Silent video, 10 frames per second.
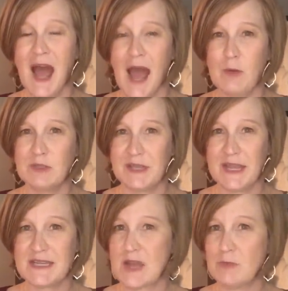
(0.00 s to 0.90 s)
I will link
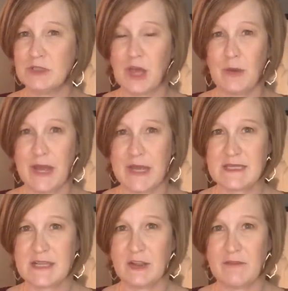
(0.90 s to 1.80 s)
it down below. It is
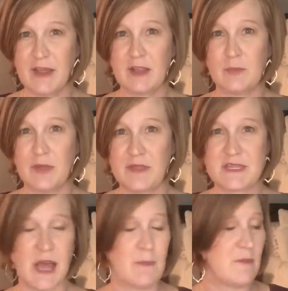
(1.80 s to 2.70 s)
still available at the
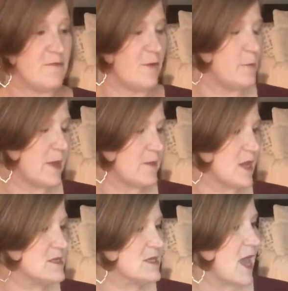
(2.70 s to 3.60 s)
time I'm filming
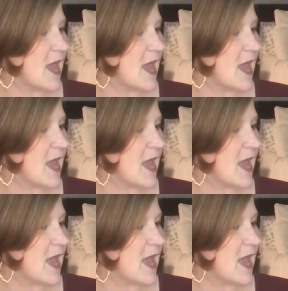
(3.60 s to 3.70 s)
this,